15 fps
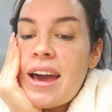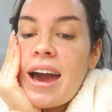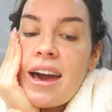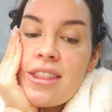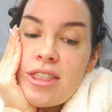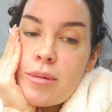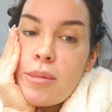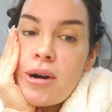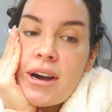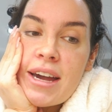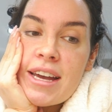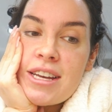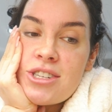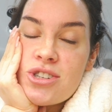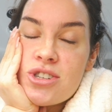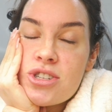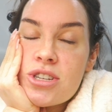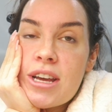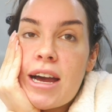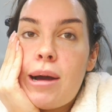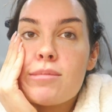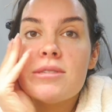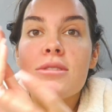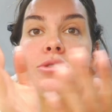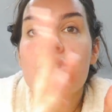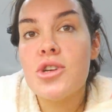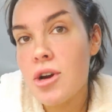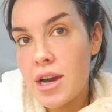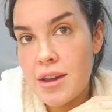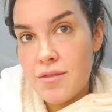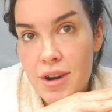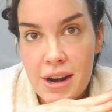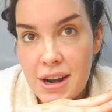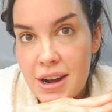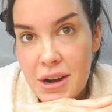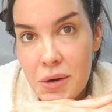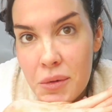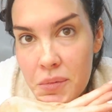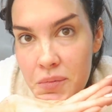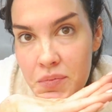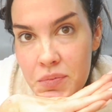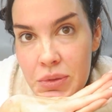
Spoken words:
And the market is just absolutely shocking right now.